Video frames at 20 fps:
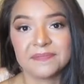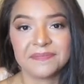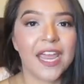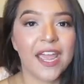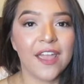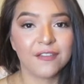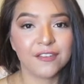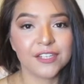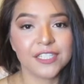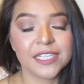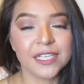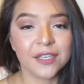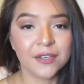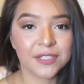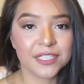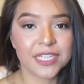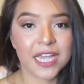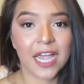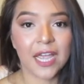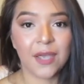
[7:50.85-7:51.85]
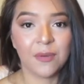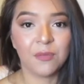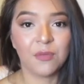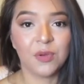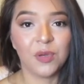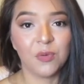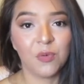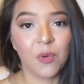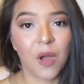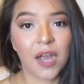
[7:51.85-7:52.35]
Every single time
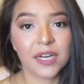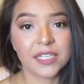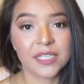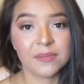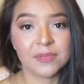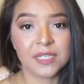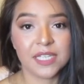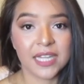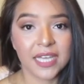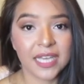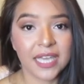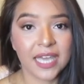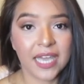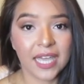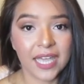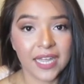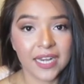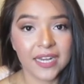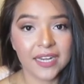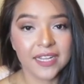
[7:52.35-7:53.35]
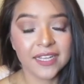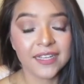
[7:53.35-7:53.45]
we walked up to the gate